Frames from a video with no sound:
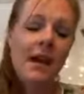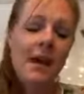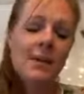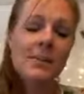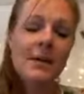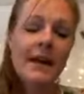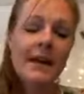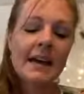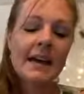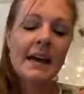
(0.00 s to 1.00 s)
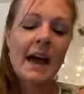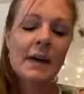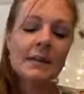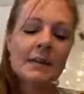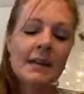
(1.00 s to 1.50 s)
But I
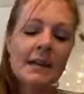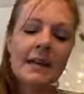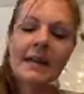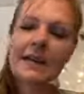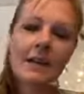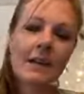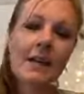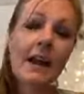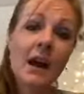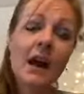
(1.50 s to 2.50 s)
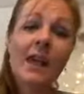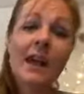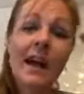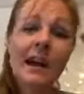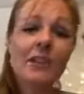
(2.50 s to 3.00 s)
was there, and then
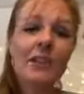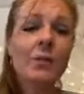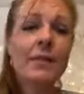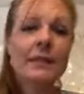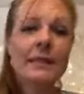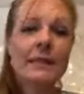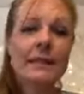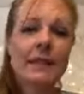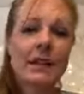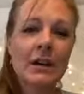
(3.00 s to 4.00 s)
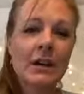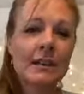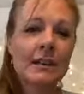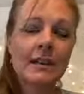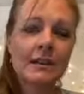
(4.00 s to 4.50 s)
I actually went to the
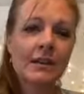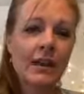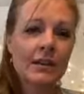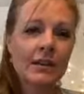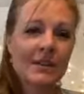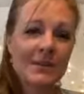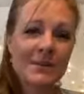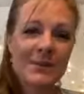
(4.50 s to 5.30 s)
Sirius star system